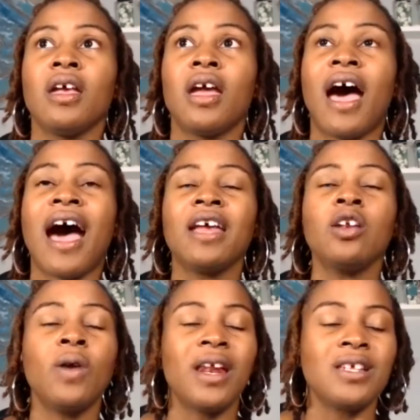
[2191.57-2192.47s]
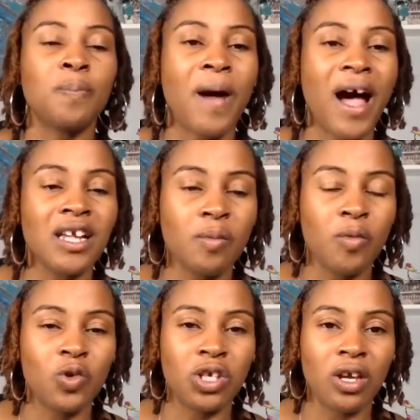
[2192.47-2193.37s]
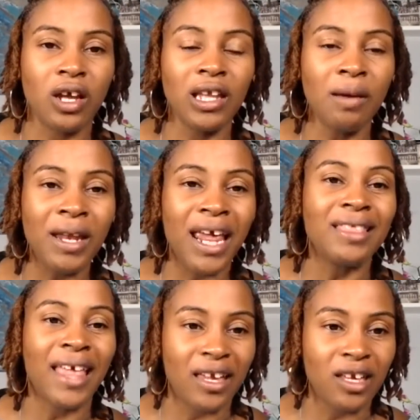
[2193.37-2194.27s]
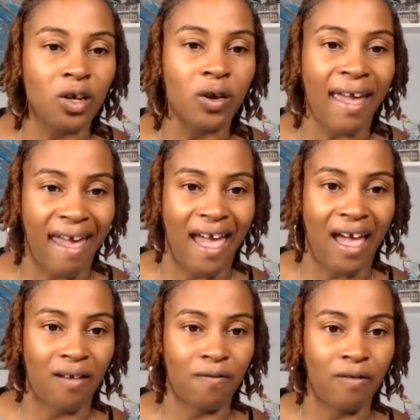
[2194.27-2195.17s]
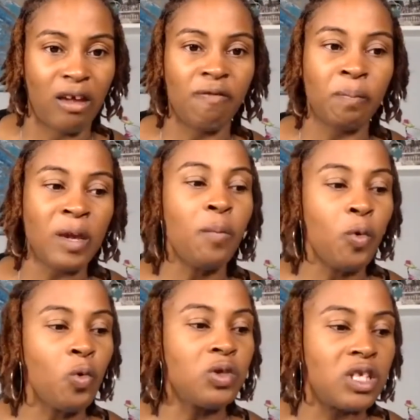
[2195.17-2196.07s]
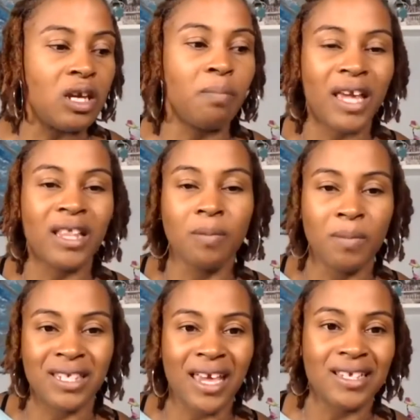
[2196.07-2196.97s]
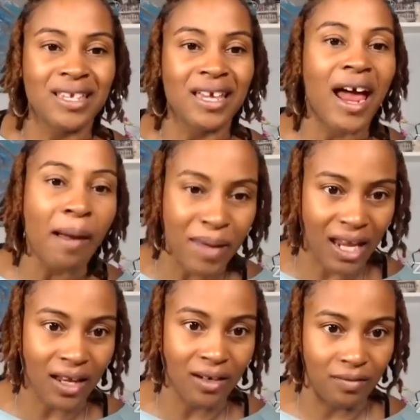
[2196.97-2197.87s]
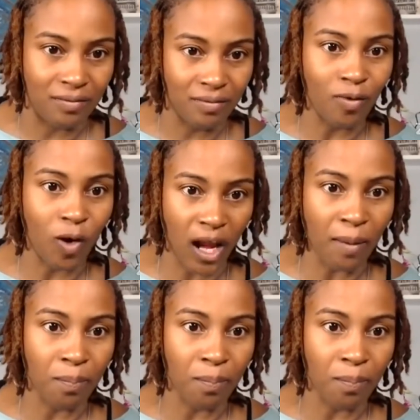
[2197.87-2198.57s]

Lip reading: I know that it's possible to eliminate that year and a half if people didn't make the mistakes that I made, right?